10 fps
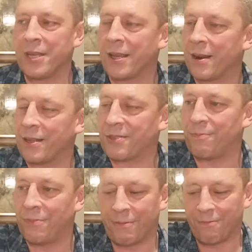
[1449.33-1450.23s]
That's
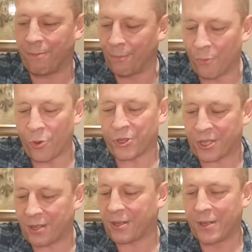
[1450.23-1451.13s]

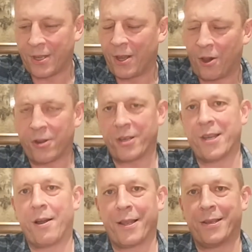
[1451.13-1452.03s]
most
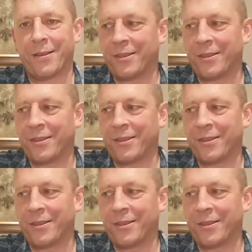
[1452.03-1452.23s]
ungallant.